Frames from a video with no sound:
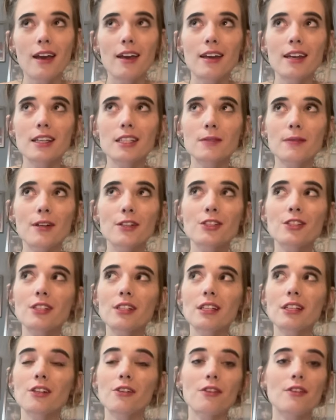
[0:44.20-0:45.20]

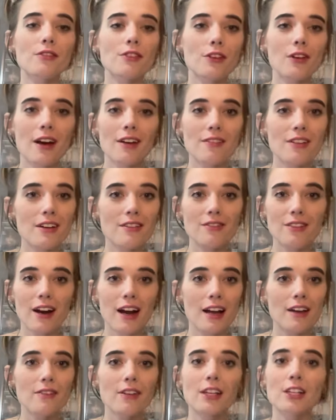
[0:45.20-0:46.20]
especially, you know, if you have that
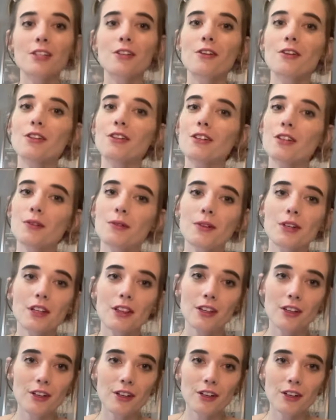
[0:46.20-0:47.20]
five, I know you're going to want
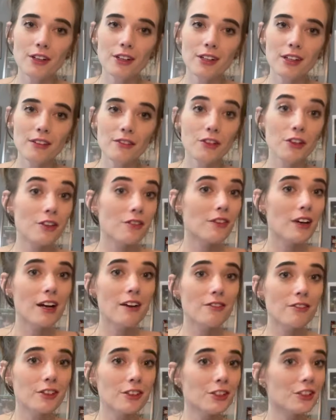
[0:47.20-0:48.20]
to learn. If you're a
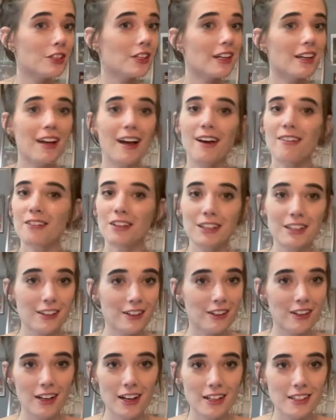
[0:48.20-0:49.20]
five one, you're going to have that
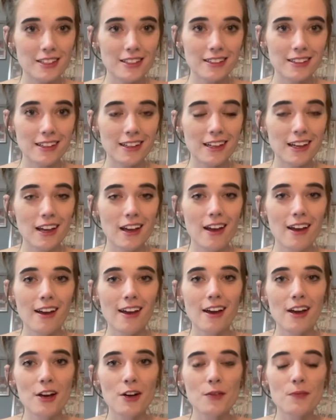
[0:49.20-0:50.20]
curiosity.
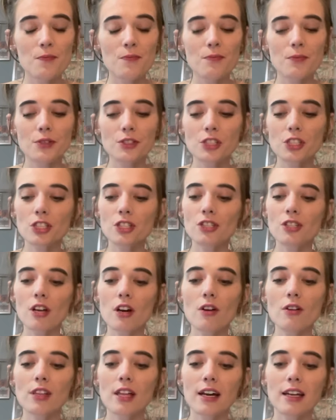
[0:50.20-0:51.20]
But just
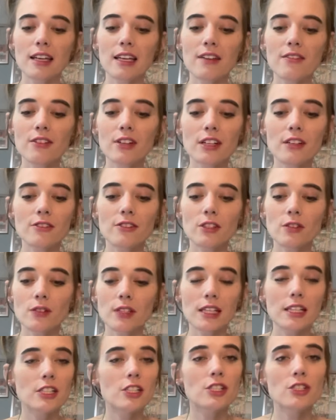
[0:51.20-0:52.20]
know that even if you
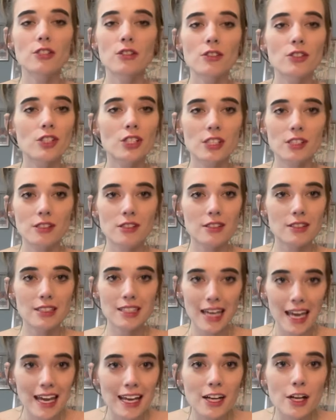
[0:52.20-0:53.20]
needed to just
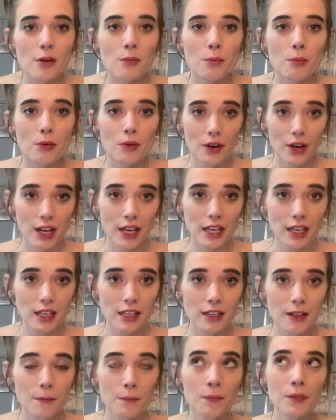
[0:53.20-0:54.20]
take a break,
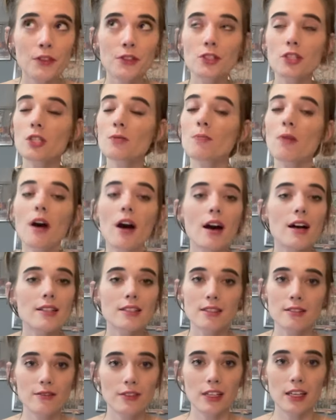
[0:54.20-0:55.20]
just pause
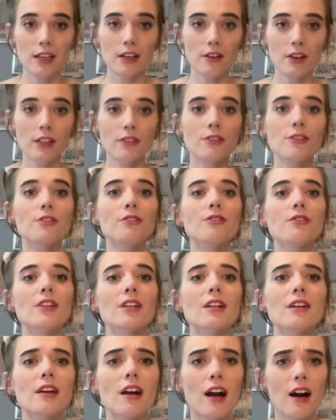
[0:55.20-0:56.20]
the video. If you
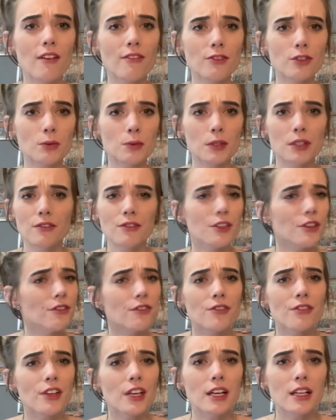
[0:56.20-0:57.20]
feel uncomfortable, if you
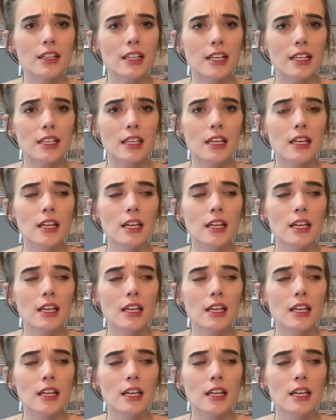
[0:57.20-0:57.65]
feel like